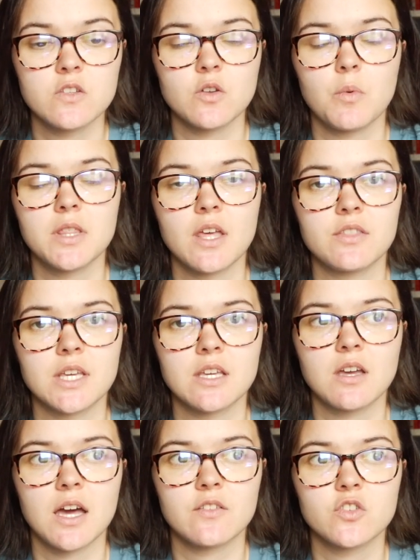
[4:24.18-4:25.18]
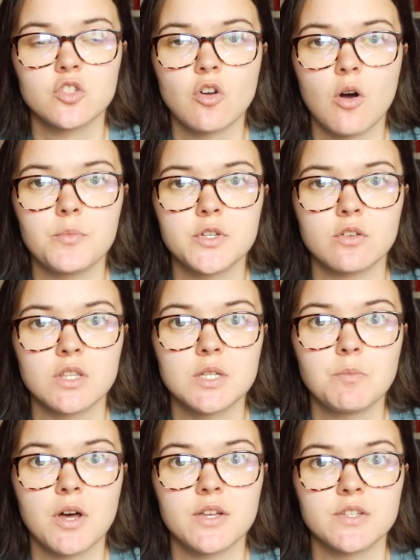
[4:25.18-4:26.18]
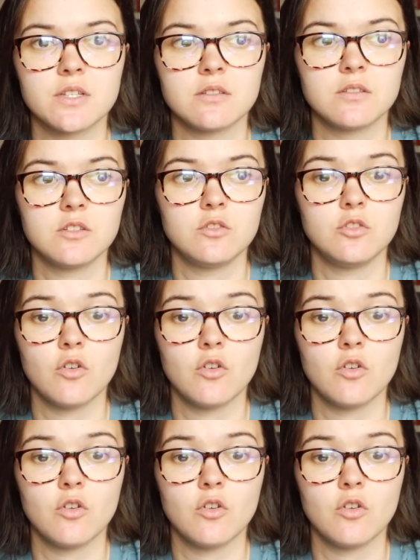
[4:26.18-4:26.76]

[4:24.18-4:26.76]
So when that thing kind of stops, you know, this person,